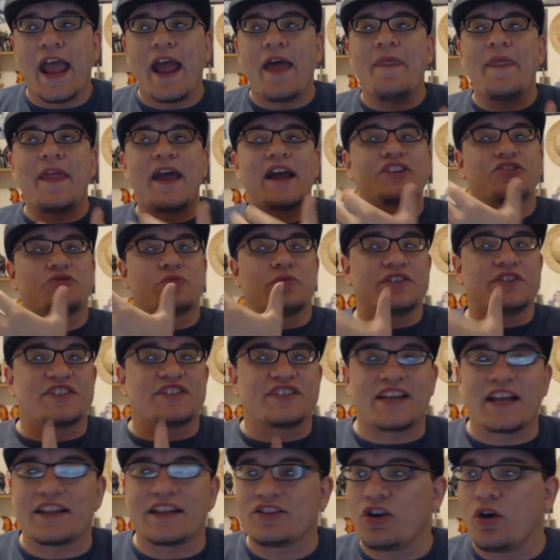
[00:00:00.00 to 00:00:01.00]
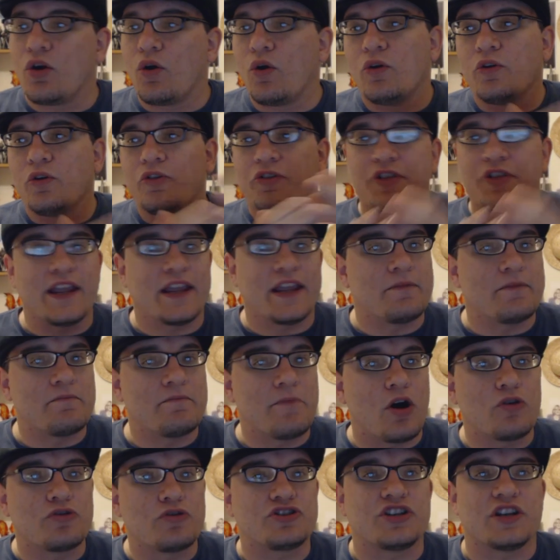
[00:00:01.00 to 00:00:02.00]
And that's what set the whole thing in
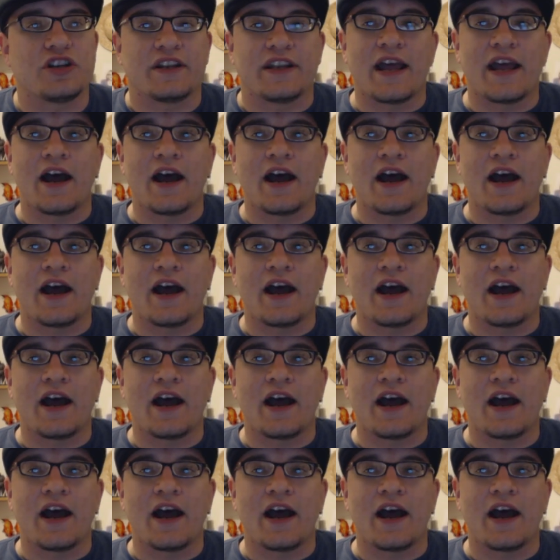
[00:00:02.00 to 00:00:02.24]
motion.